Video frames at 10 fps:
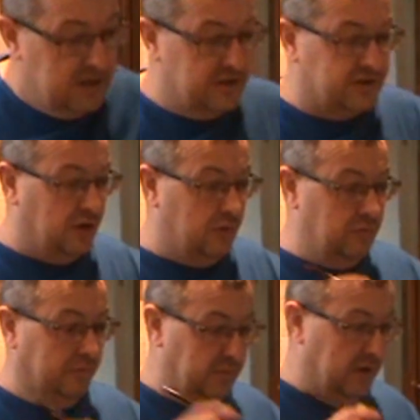
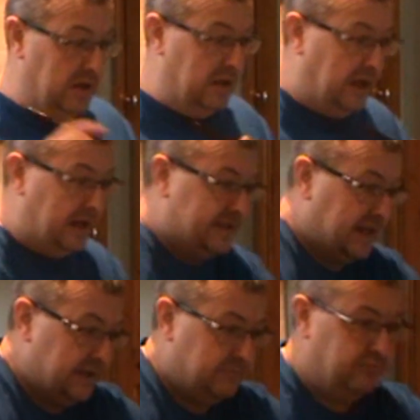so like I
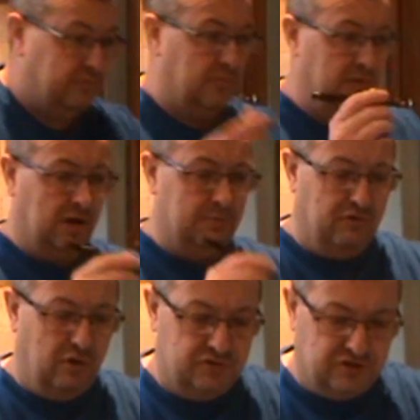say, got my
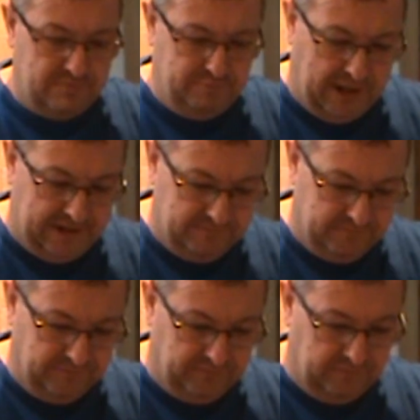rotary pen,
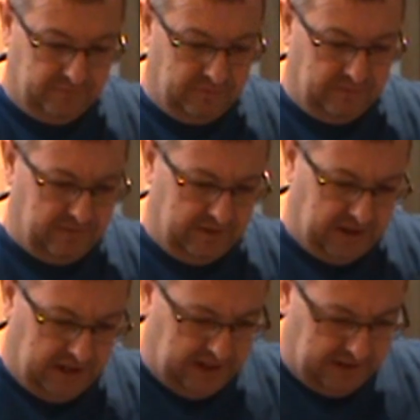
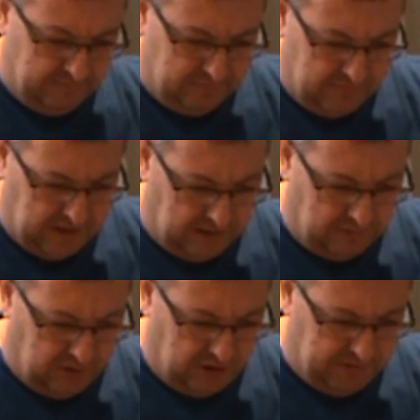and
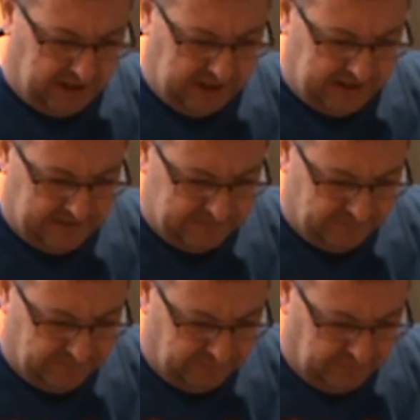I'm going to be
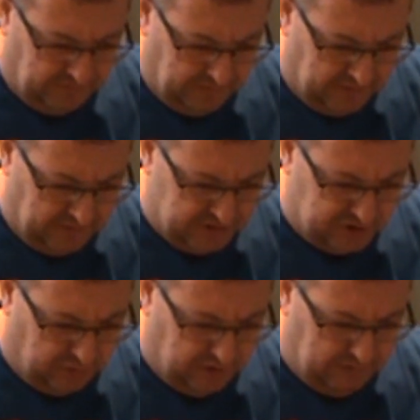
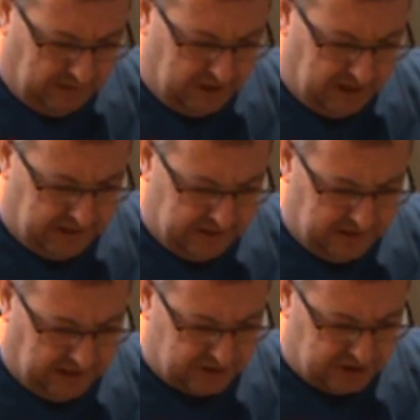showing you how I
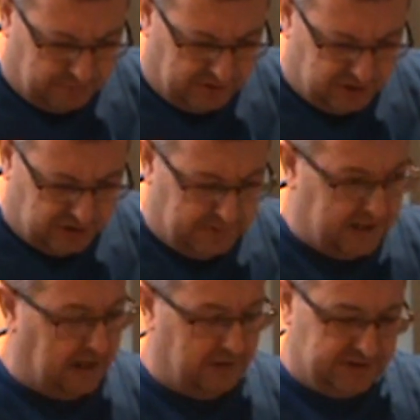actually produce my
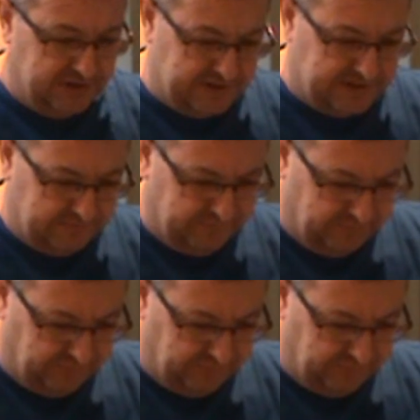characters.